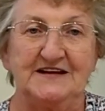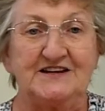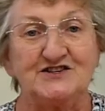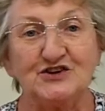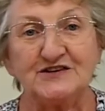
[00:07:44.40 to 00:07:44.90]

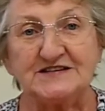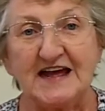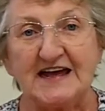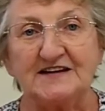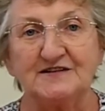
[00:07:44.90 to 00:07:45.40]
In John
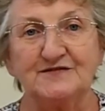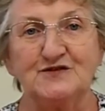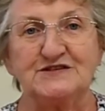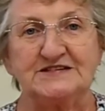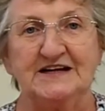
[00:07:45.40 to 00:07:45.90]
10 and
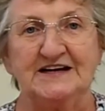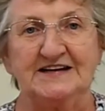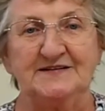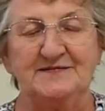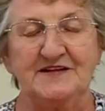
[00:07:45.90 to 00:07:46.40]
verse
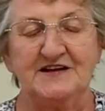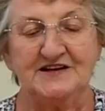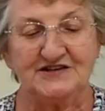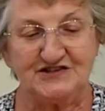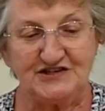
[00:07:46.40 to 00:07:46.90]
9,
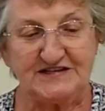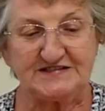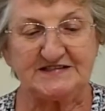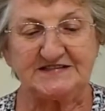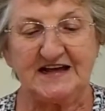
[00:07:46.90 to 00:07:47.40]

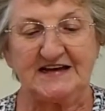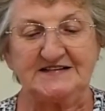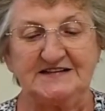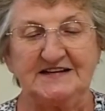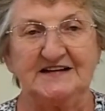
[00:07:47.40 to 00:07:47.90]
Jesus
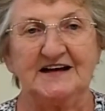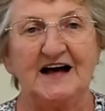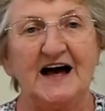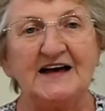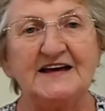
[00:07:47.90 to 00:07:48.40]
said,
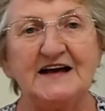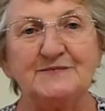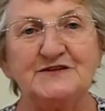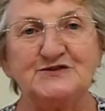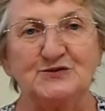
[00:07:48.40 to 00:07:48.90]
"I
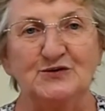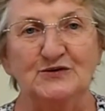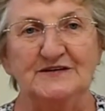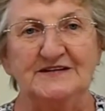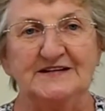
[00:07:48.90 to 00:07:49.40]
am the
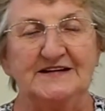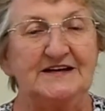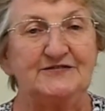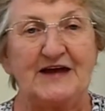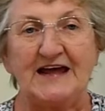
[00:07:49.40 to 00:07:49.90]
door.
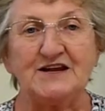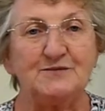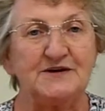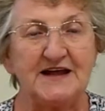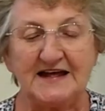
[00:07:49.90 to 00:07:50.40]
If
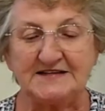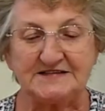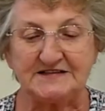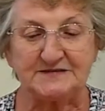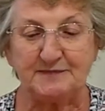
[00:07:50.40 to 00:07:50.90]
anyone
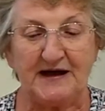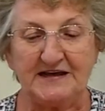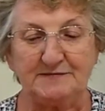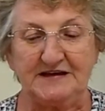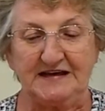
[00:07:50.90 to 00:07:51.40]
enters by
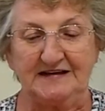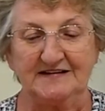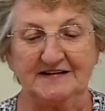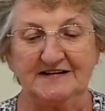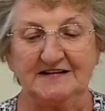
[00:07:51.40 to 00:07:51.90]
me,
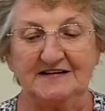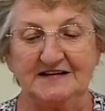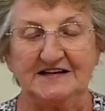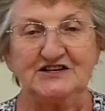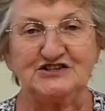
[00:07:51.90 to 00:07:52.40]

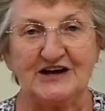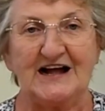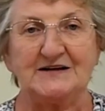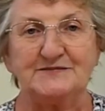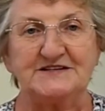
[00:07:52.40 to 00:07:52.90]
he
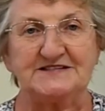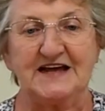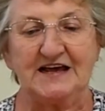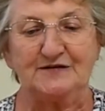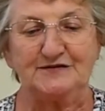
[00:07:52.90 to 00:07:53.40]
shall be
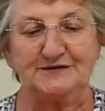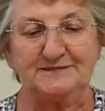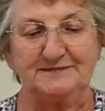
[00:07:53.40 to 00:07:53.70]
saved."